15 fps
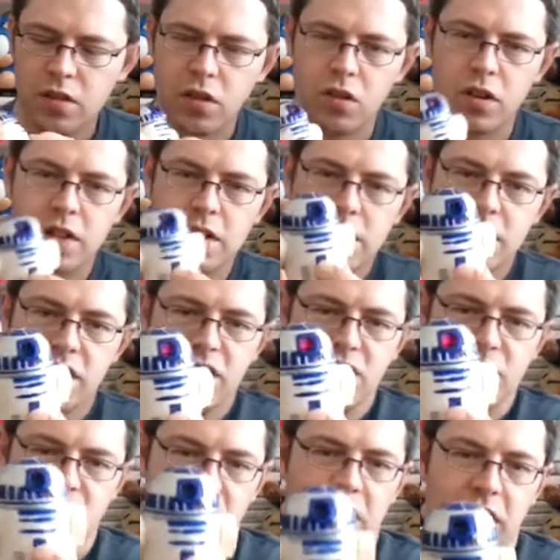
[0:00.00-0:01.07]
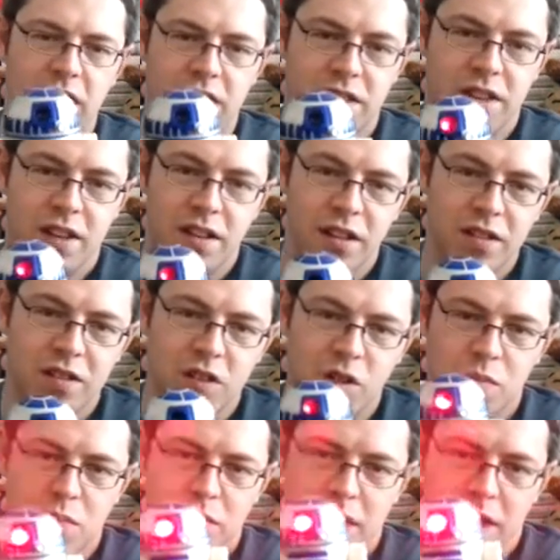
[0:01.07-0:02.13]
So his kind of light thing lights
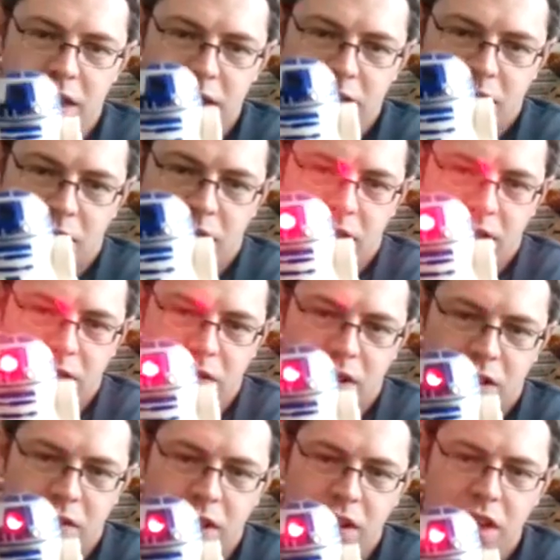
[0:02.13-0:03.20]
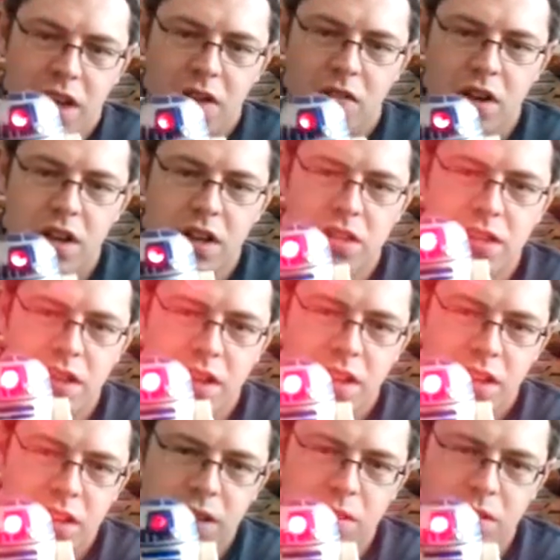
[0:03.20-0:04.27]
up. Can't see if that's going to come out on camera, and
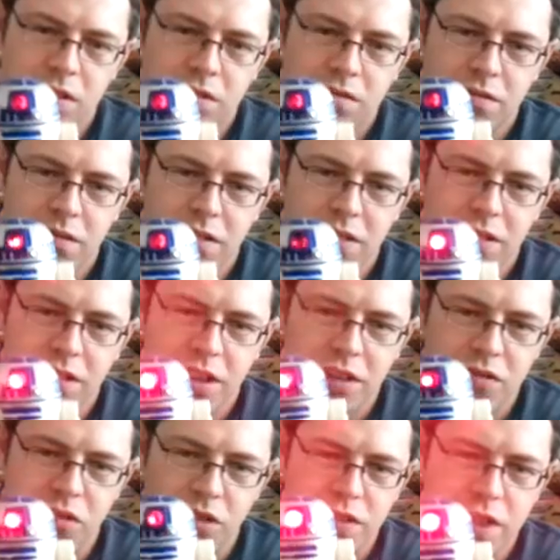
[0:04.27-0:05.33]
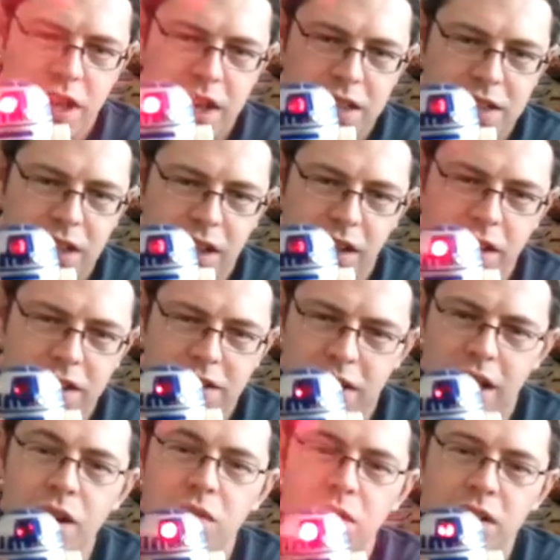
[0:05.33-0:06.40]
you can rotate the
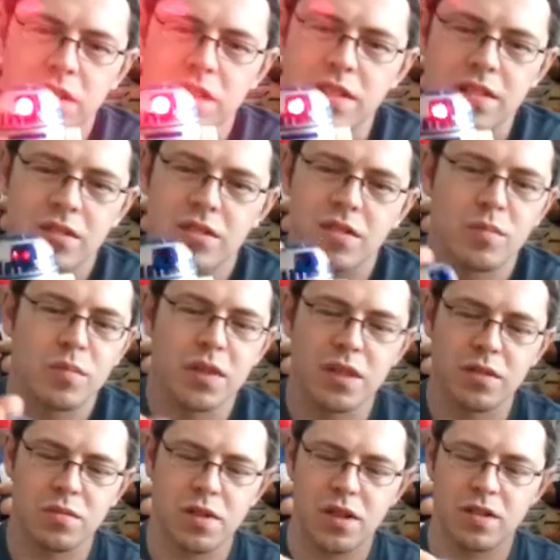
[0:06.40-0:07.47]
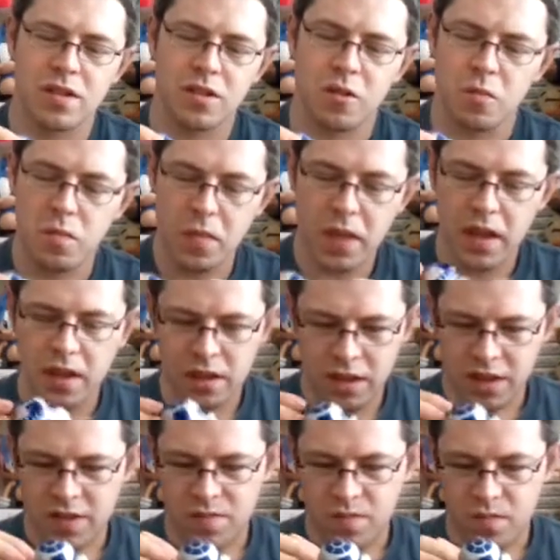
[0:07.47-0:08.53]
light then with this or something as well. So
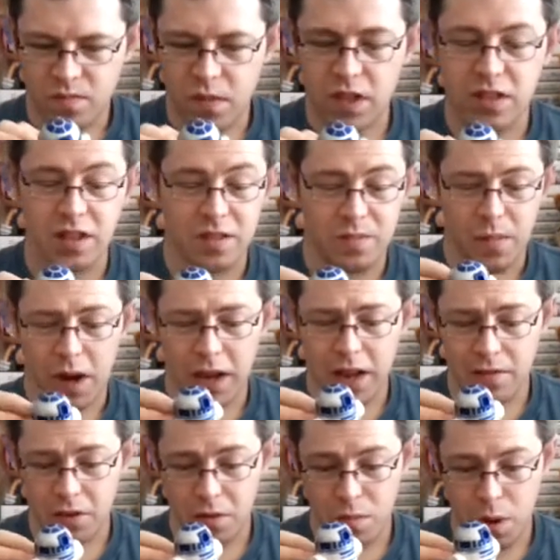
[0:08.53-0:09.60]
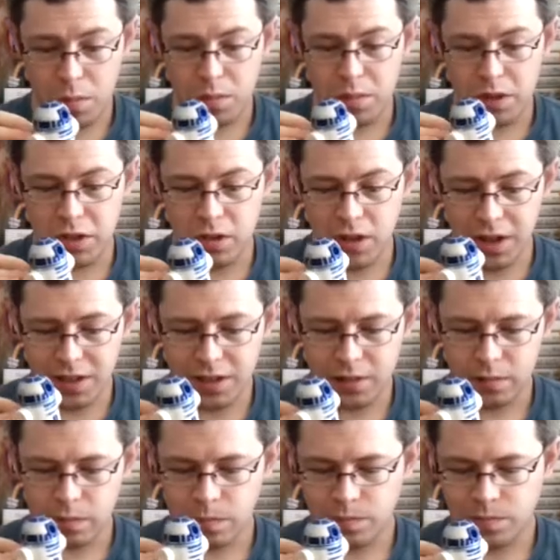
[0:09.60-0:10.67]
not that I'll ever probably do
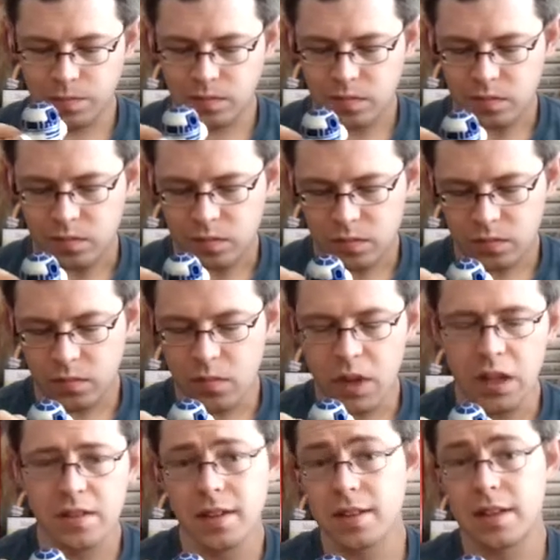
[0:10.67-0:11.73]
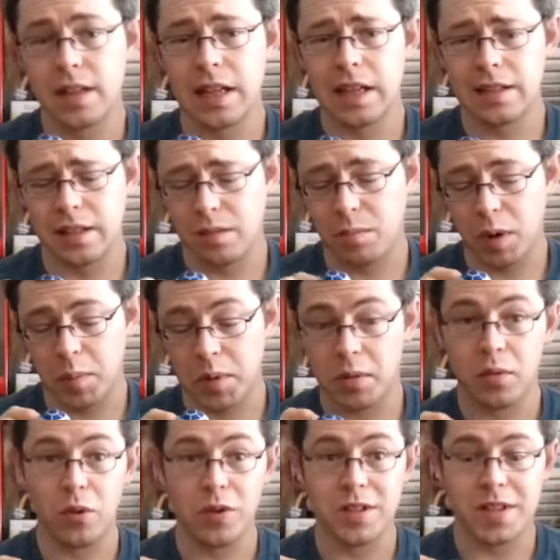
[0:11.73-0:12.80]
that, since he
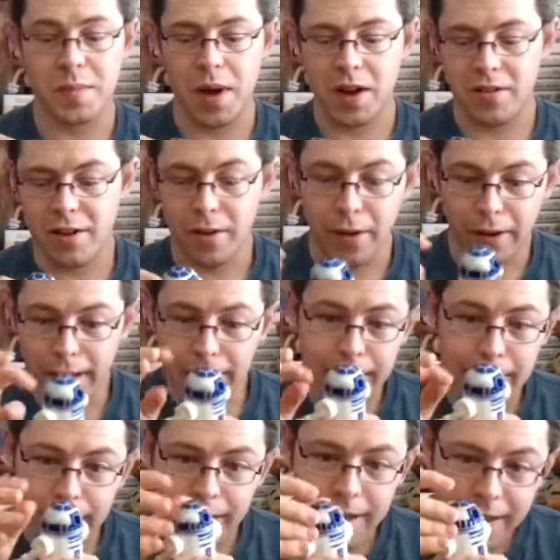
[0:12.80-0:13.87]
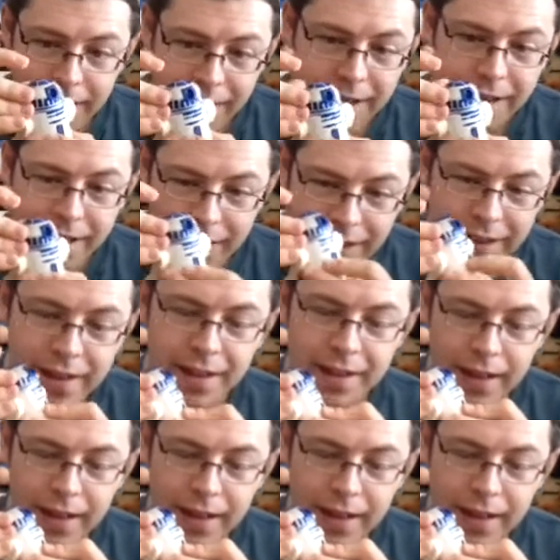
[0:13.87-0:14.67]
probably runs the battery out going, yee,